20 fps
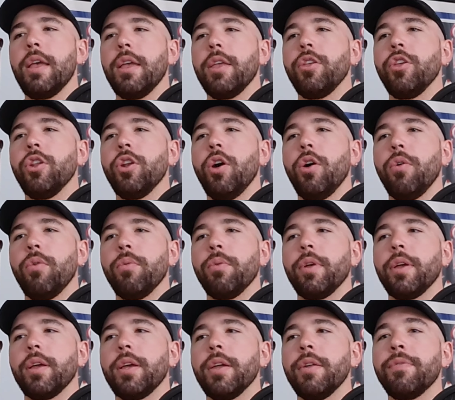you know,
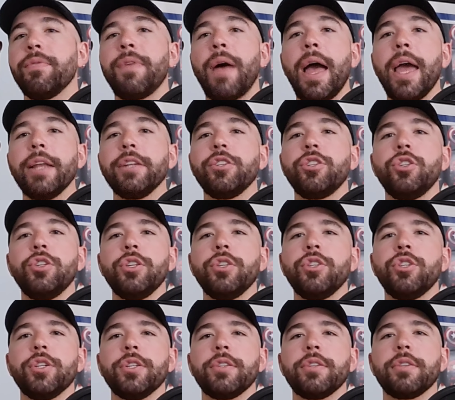confined to
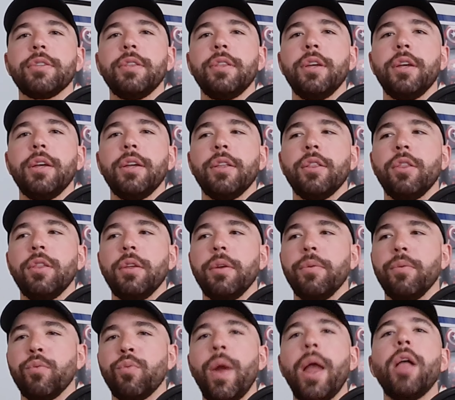just the
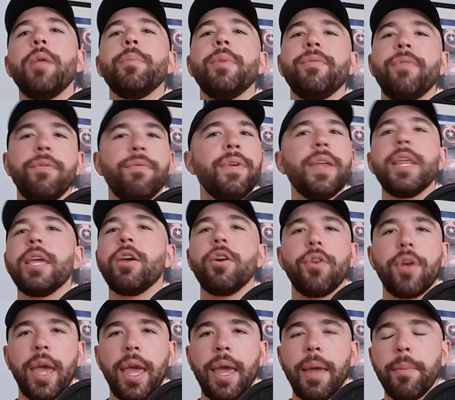the realm of a video
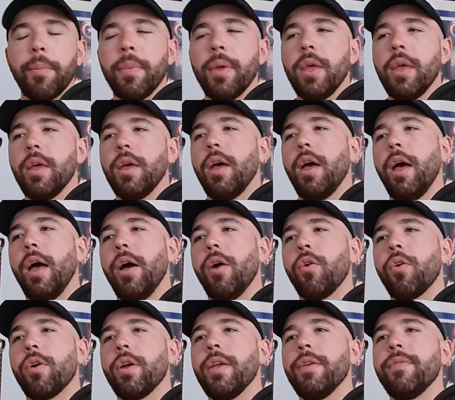game uh,
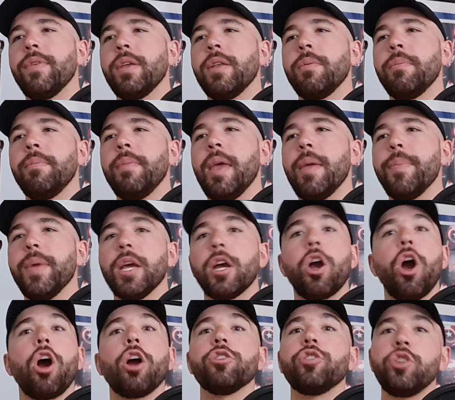or even maybe a
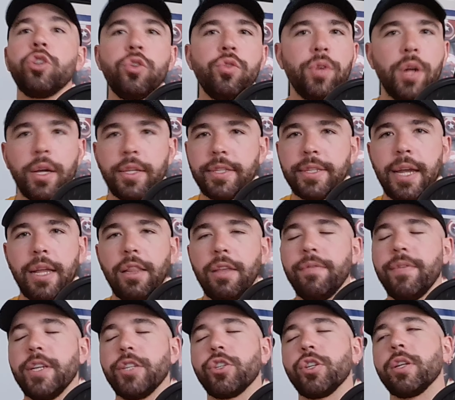cartoon on
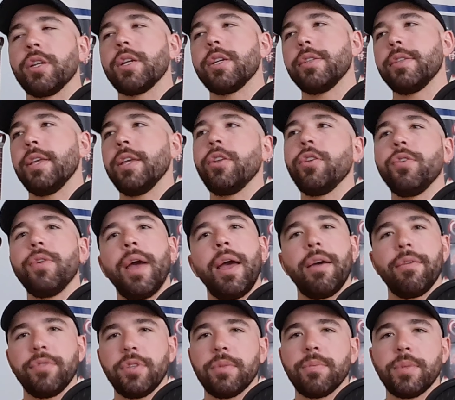television television because they do
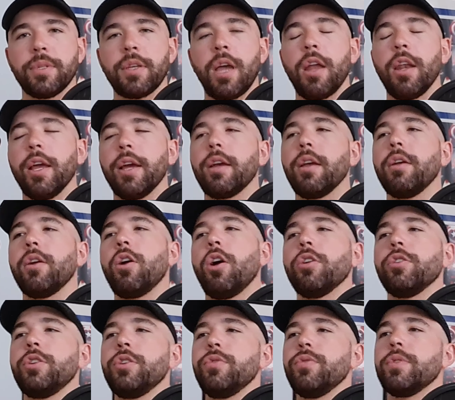have some Sonic
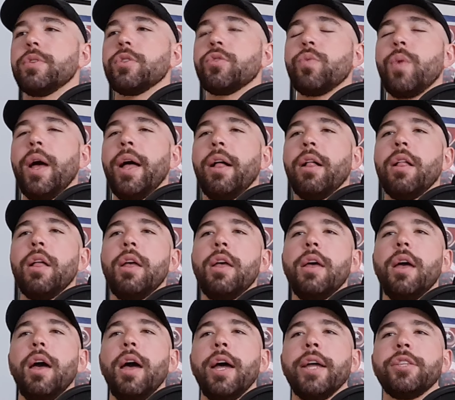cartoons as well.
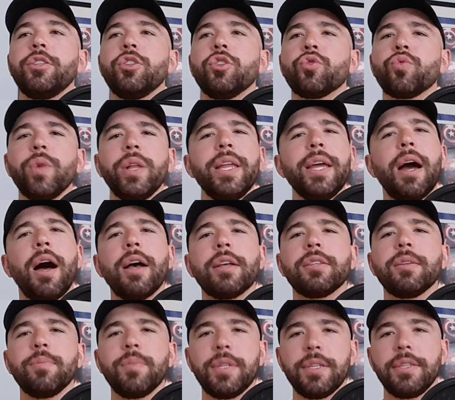Uh, it's just really
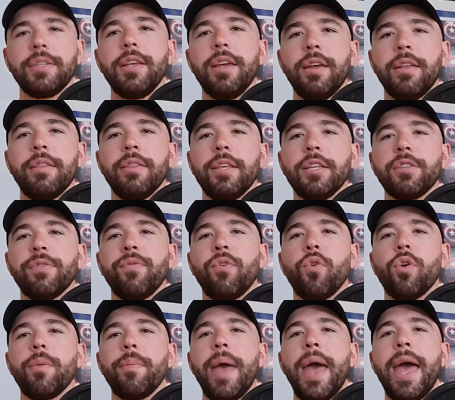awesome to see it in this
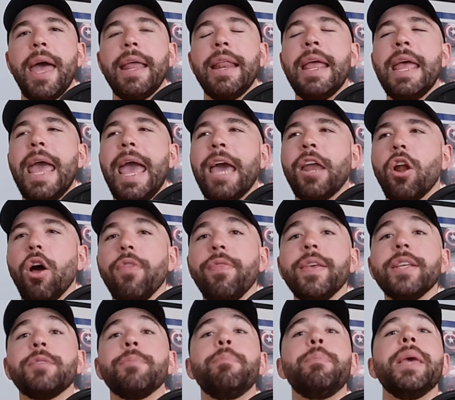format and on
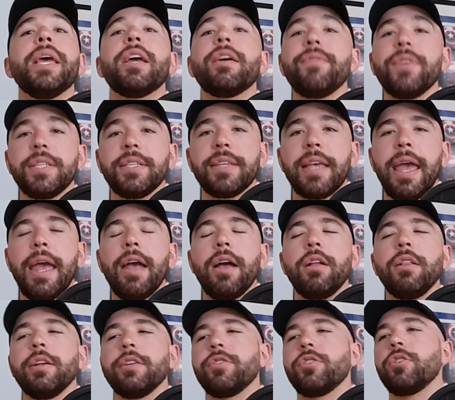this big of a
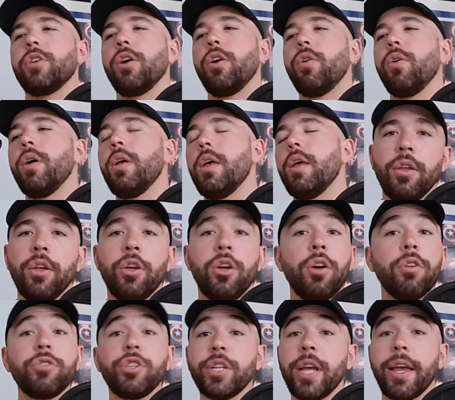scale. And so
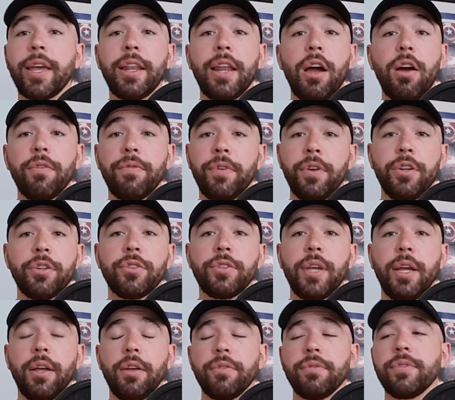go check it out for
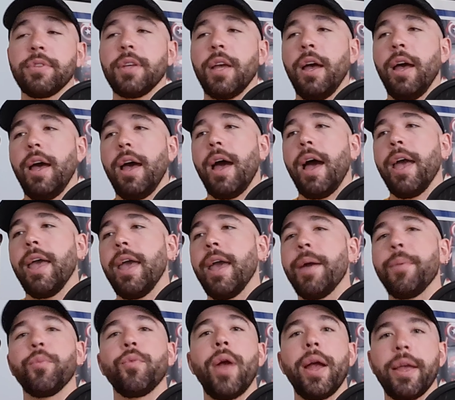yourselves. Uh, I
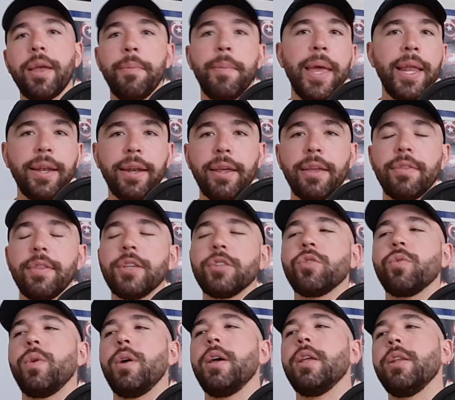am recommending this
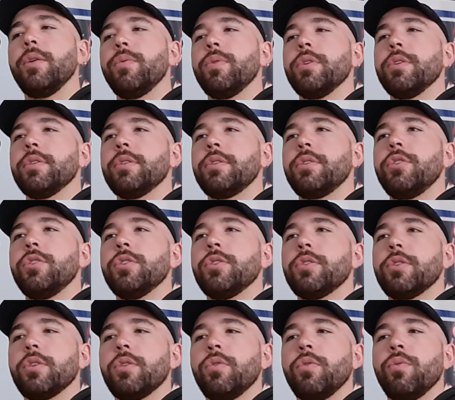one. It was
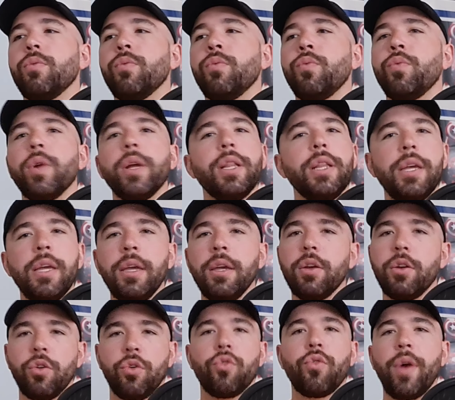just
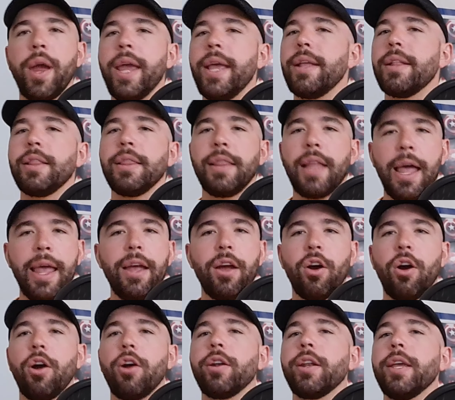really great,
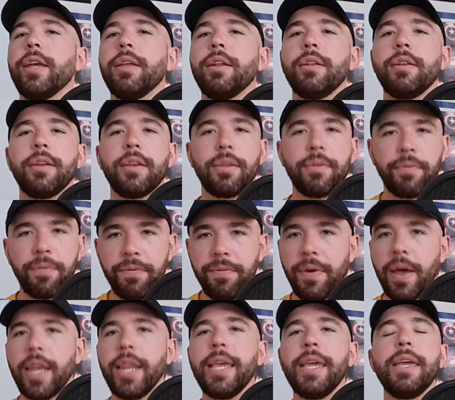lighthearted,
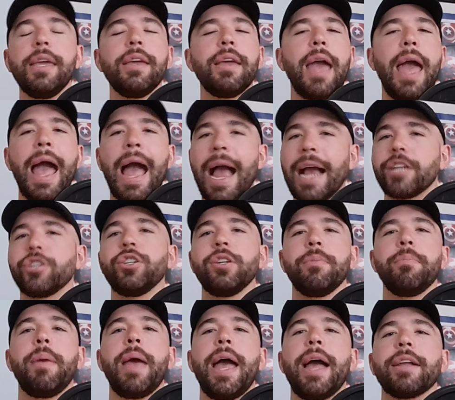funny,
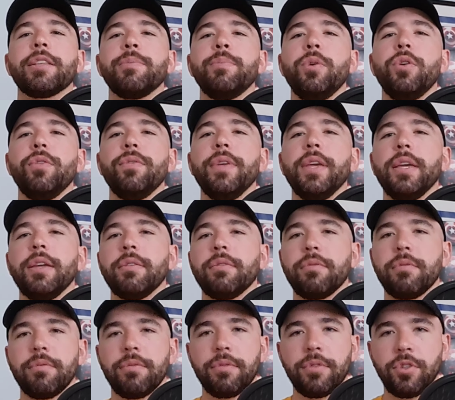action packed movie.
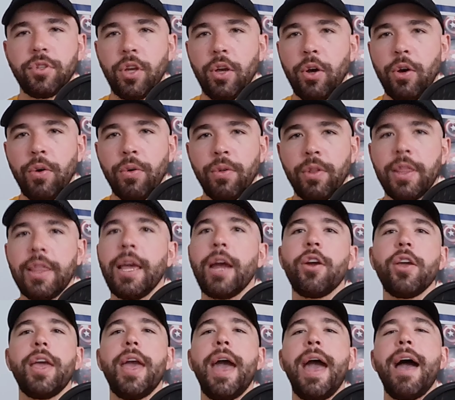So there
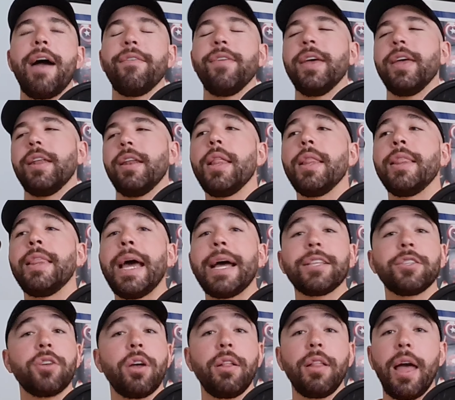you have it.
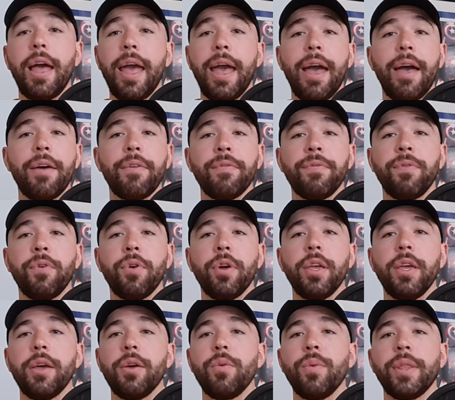That's all I have for
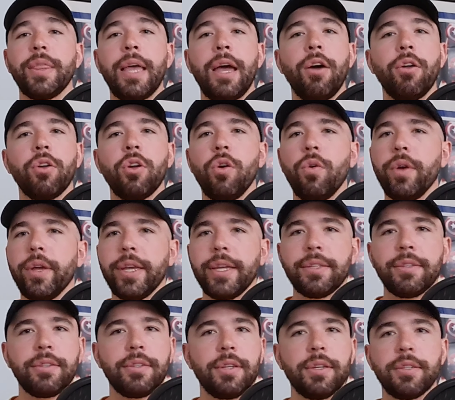you without going
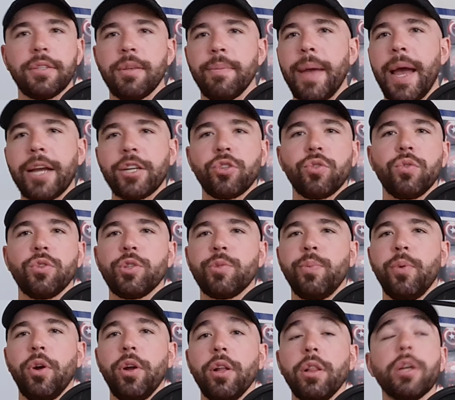into some actual
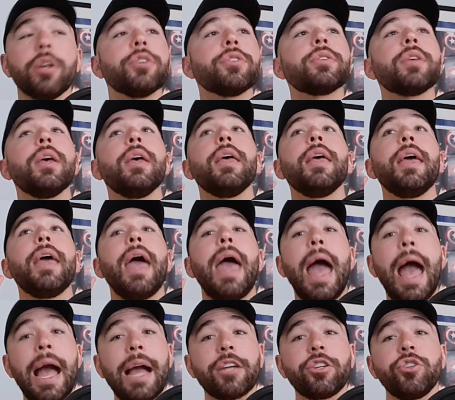spoilers
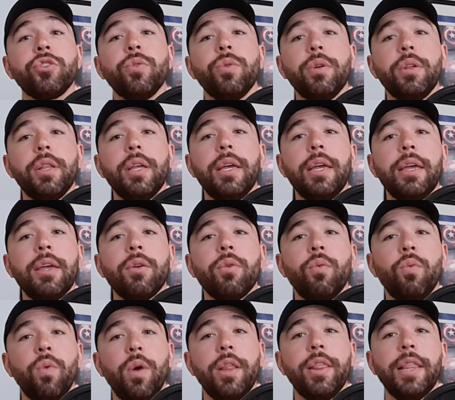
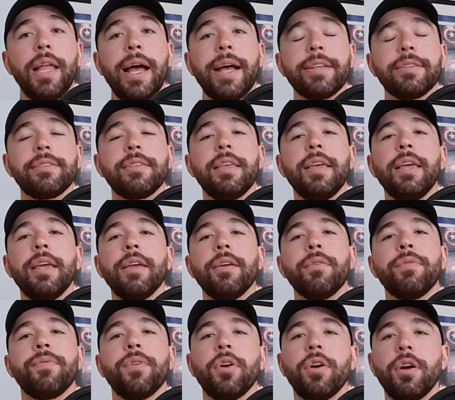actually one last thing
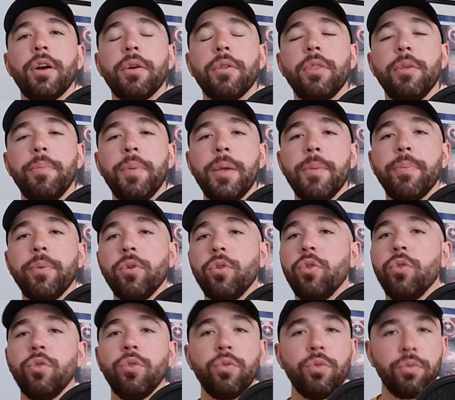for the people
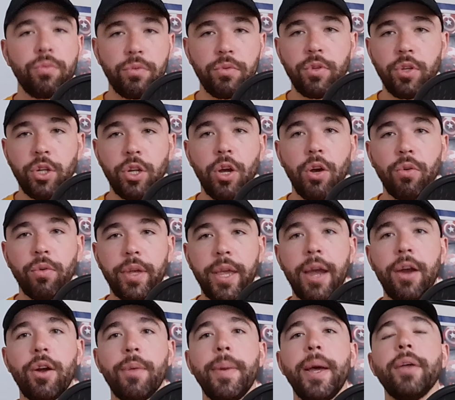who you know
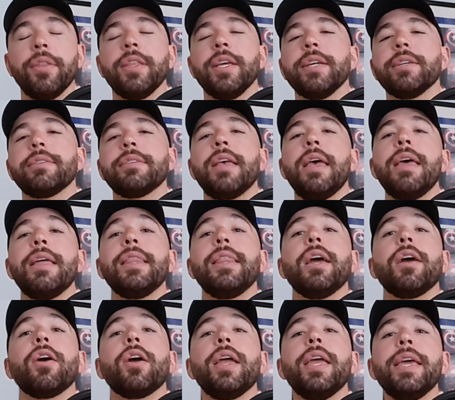care about this
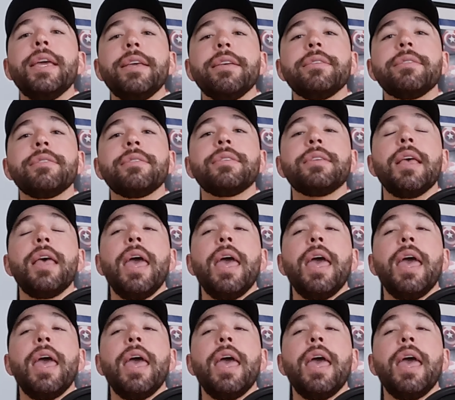there is